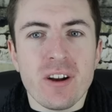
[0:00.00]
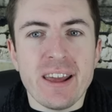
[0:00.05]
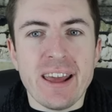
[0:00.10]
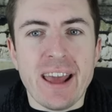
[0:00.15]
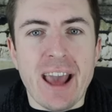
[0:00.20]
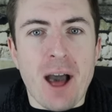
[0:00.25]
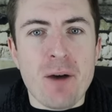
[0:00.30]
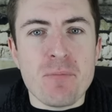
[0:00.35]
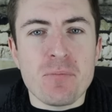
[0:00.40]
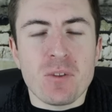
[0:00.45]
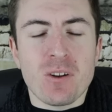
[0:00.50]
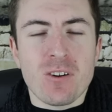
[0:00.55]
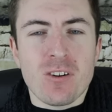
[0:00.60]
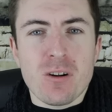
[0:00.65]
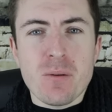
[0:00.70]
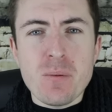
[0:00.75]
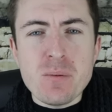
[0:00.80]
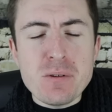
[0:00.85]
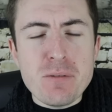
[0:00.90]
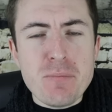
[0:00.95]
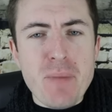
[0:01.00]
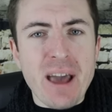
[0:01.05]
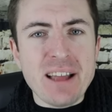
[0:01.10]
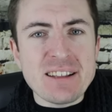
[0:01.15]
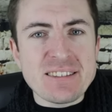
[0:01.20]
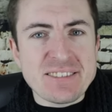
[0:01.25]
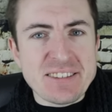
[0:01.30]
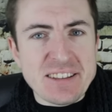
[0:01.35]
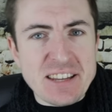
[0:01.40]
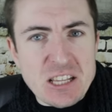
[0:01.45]
Yeah. Remember
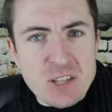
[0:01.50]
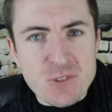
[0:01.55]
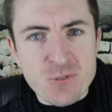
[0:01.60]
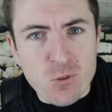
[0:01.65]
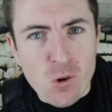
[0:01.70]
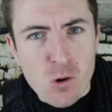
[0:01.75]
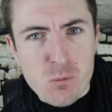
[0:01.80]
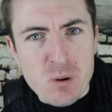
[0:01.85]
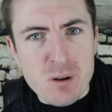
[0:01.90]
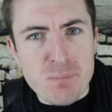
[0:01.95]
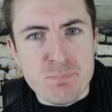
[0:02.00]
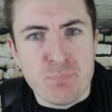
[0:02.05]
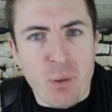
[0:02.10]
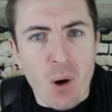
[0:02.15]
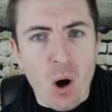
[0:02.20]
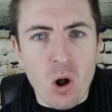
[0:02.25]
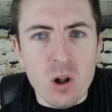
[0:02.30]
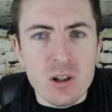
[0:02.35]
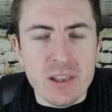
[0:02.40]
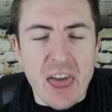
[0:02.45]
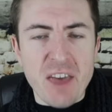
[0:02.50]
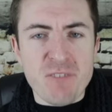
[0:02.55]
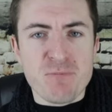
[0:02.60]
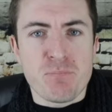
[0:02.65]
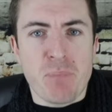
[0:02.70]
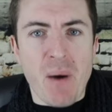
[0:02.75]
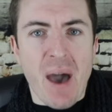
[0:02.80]
Man City's former ball left